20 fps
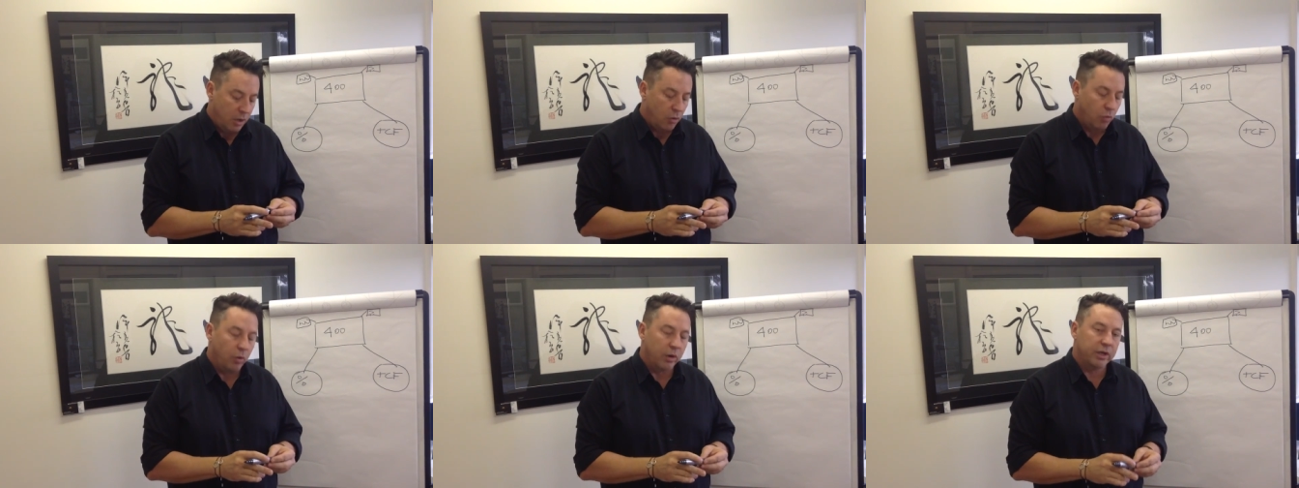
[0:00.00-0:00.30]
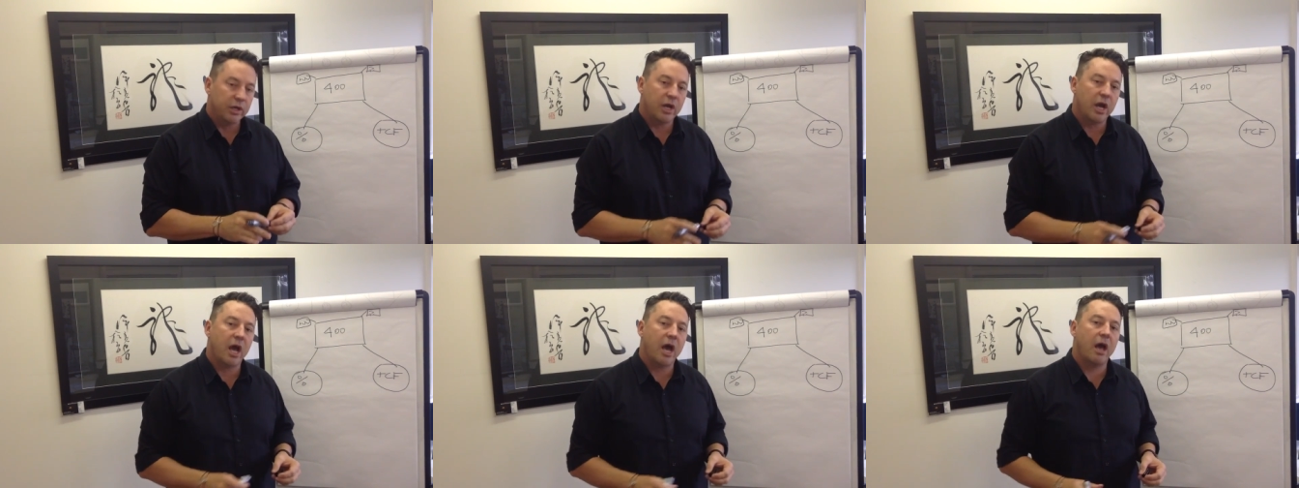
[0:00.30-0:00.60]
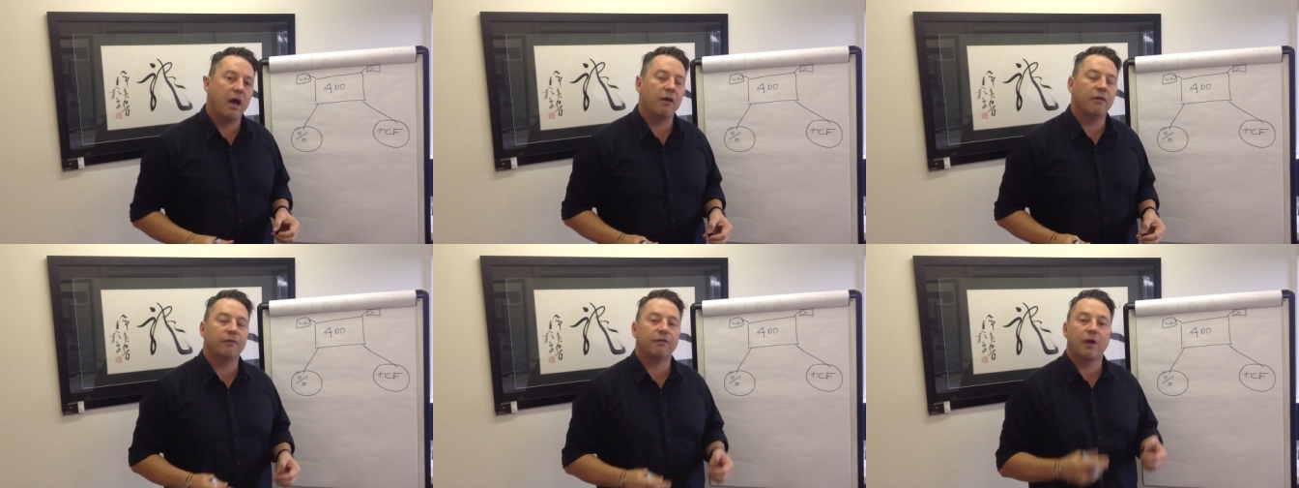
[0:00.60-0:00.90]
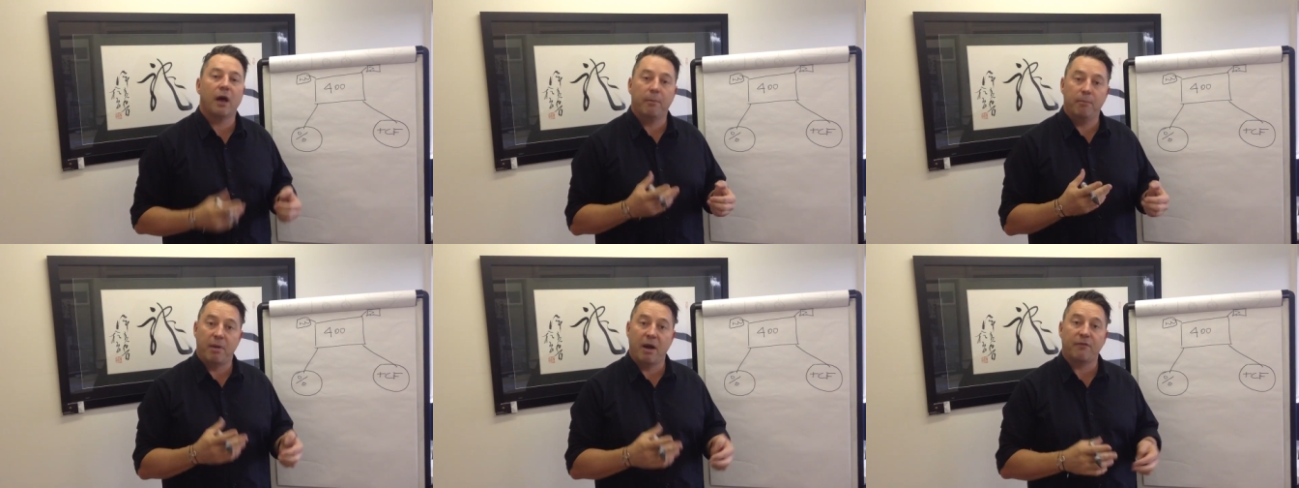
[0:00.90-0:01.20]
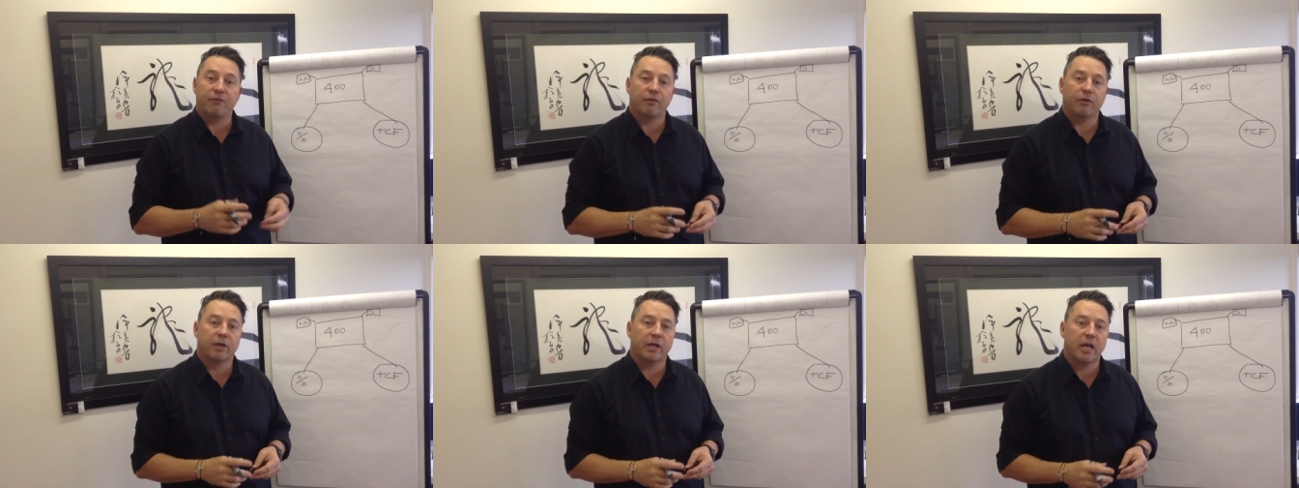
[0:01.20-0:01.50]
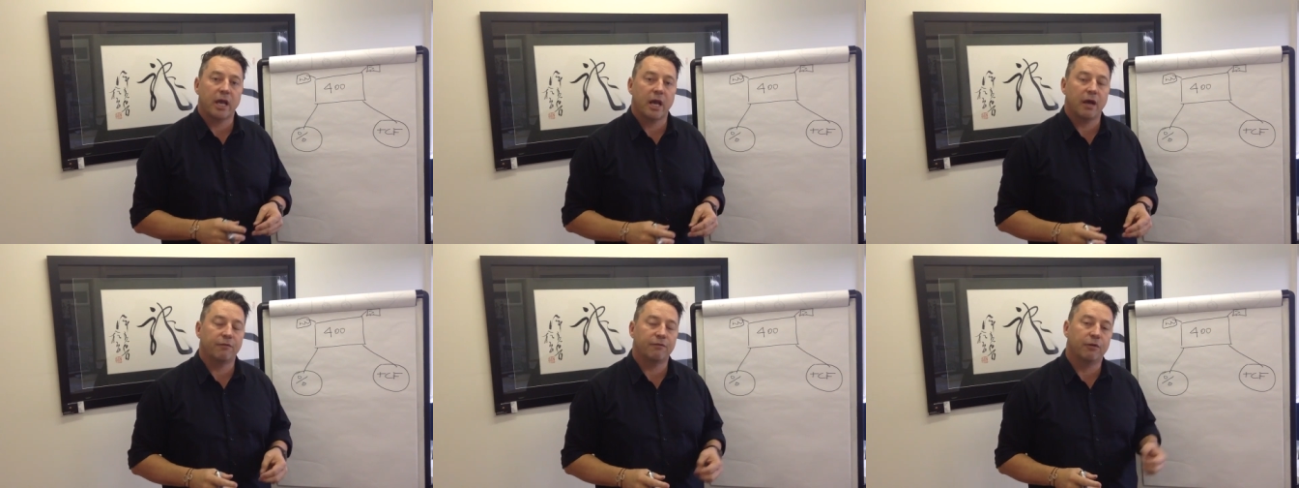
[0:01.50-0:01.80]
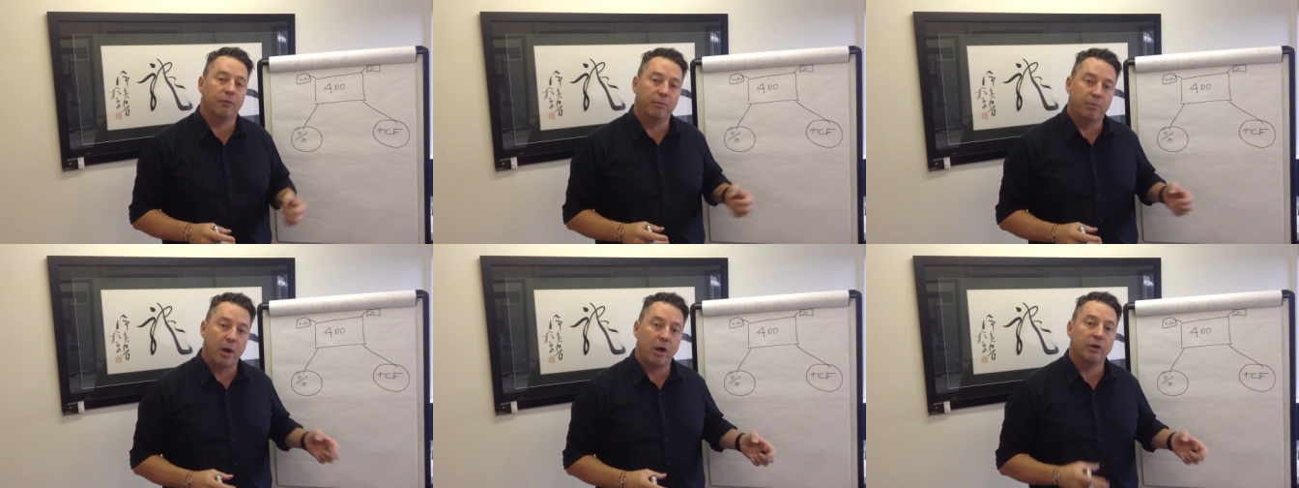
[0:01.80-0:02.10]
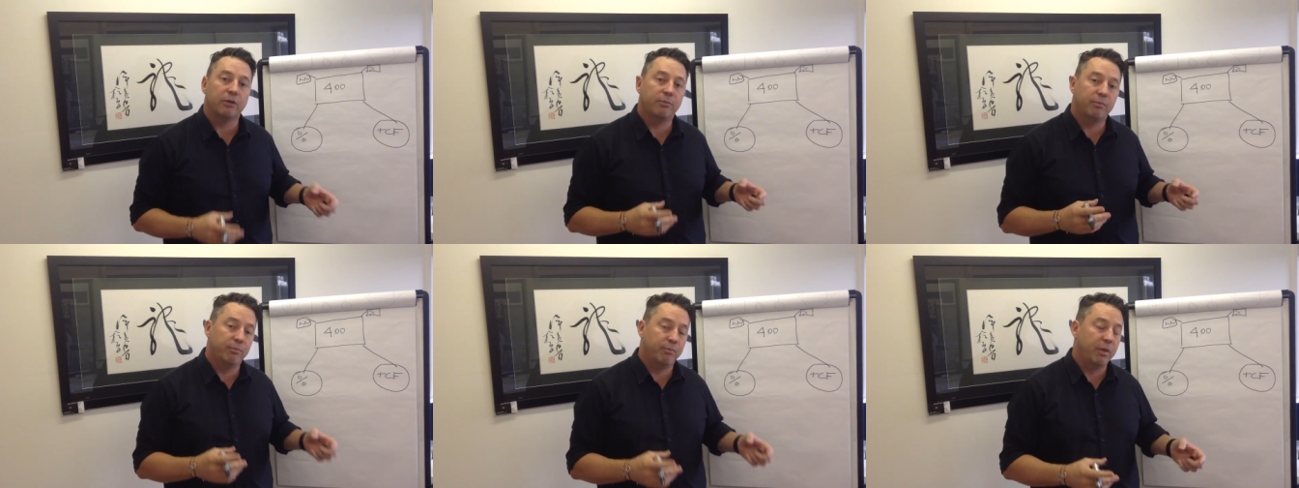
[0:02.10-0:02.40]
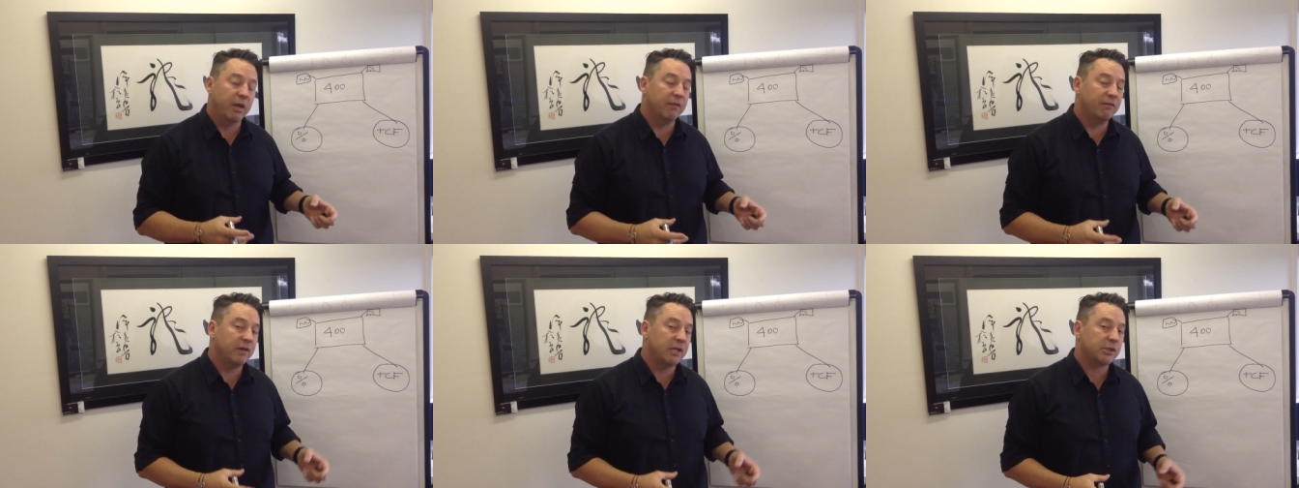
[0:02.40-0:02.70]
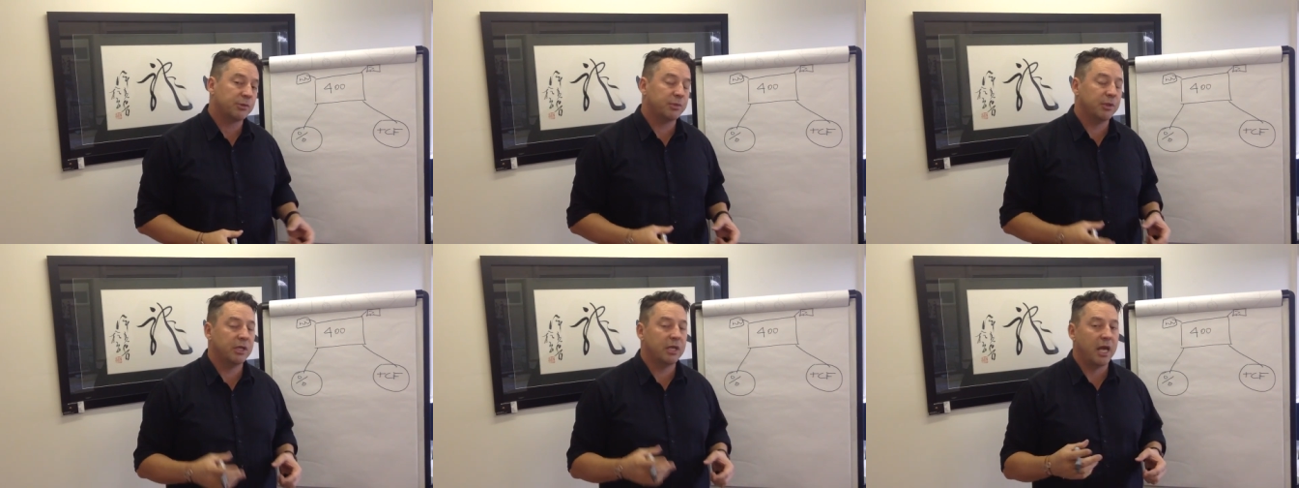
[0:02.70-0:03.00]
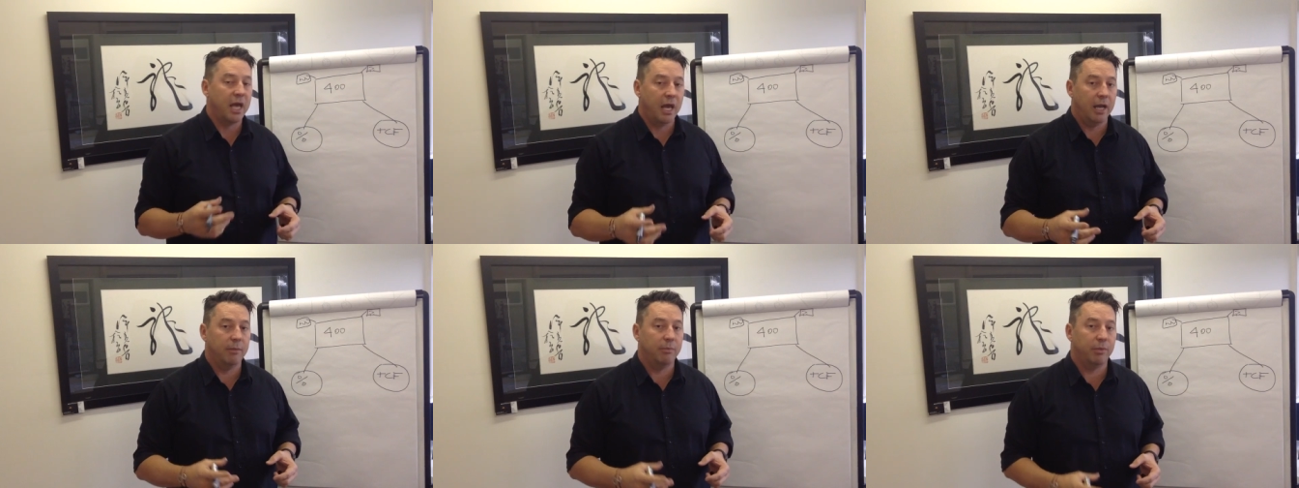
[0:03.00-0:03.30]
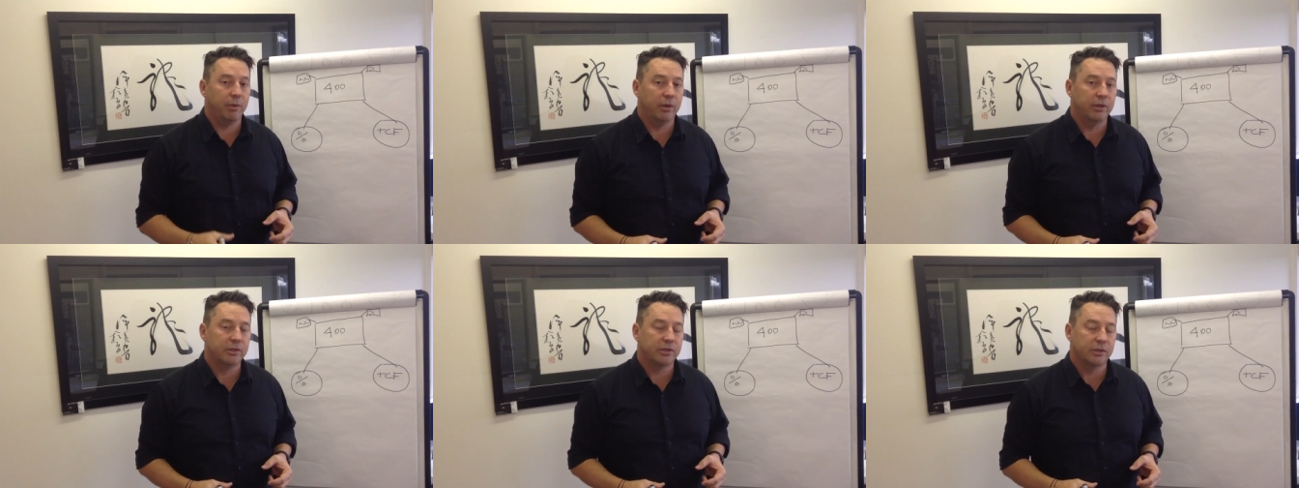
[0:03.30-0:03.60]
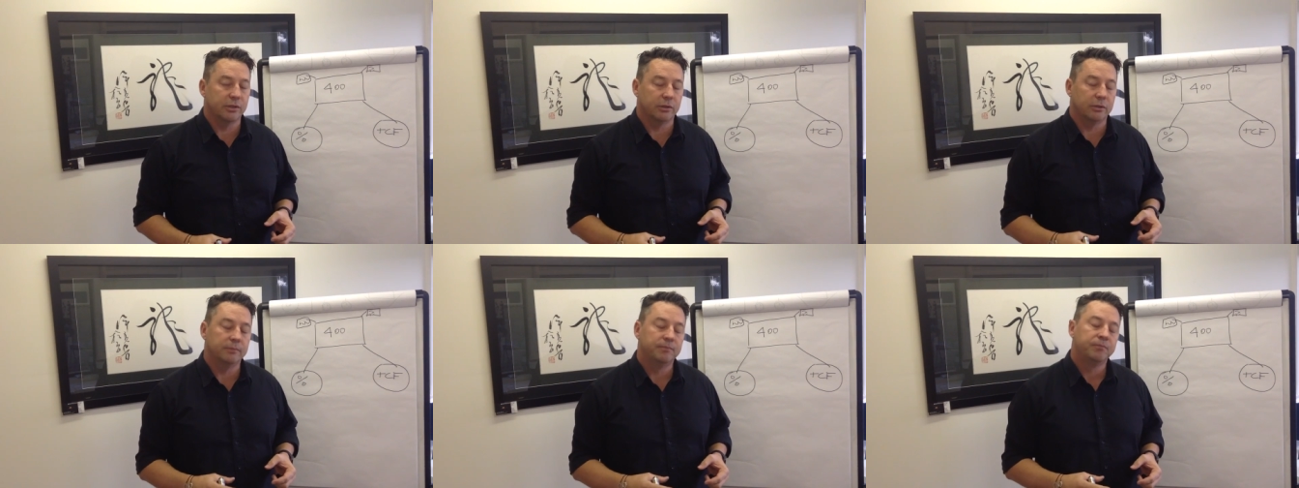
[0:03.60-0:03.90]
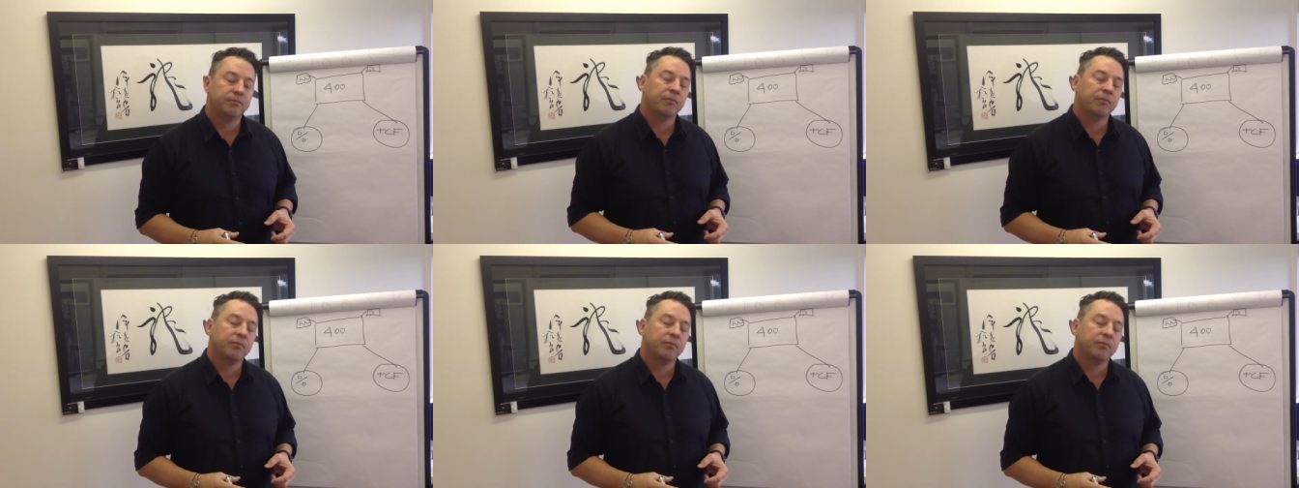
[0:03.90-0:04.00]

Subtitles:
when you have a buffer account for both investment and personal.